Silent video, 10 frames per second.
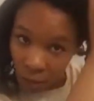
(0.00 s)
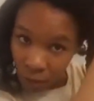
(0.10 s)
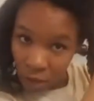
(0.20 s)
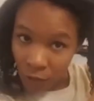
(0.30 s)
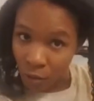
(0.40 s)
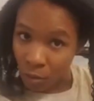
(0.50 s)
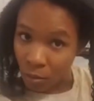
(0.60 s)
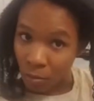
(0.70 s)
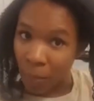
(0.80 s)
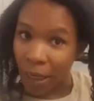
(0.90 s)
Even if
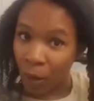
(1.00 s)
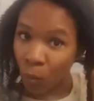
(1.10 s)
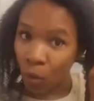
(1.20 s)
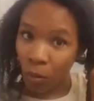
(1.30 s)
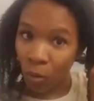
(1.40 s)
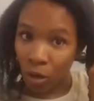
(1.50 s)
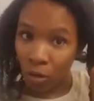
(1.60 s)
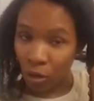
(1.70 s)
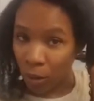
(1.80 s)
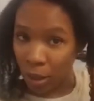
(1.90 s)
you make it one when
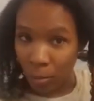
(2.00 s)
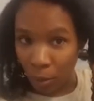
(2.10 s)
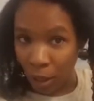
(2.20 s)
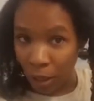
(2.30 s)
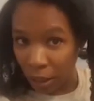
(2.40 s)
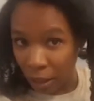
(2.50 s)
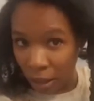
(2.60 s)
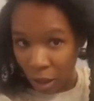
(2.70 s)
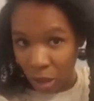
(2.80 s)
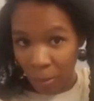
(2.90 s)
you thread or braid it,
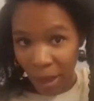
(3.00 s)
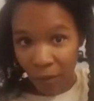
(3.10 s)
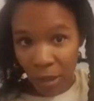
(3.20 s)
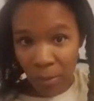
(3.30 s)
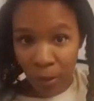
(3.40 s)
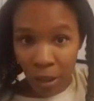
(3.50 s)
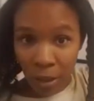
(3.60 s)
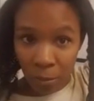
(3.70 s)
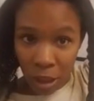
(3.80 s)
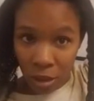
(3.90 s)
you may have to split it
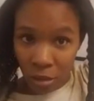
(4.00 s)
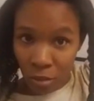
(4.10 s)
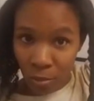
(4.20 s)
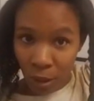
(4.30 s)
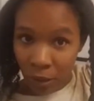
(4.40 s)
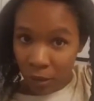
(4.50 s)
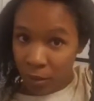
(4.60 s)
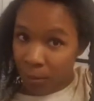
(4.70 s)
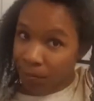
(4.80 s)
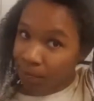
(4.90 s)
up just to do
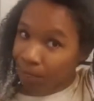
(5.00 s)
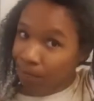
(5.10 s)
product.